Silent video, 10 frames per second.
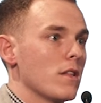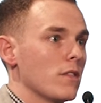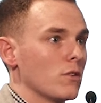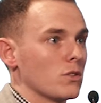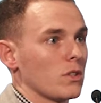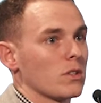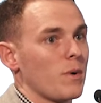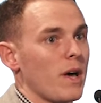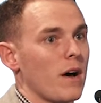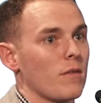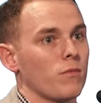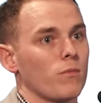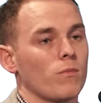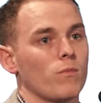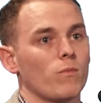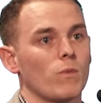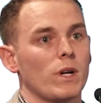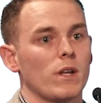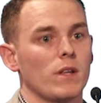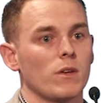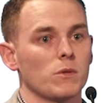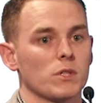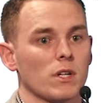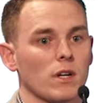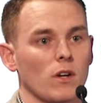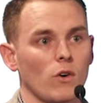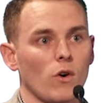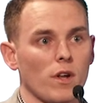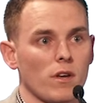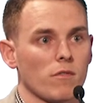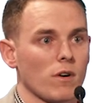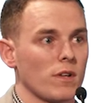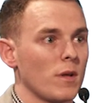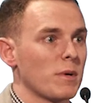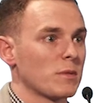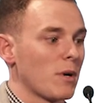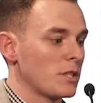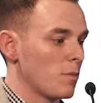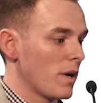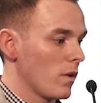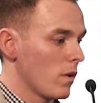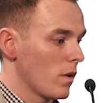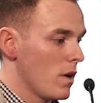the results that we have with using Align RT for deep inspiration breath hold.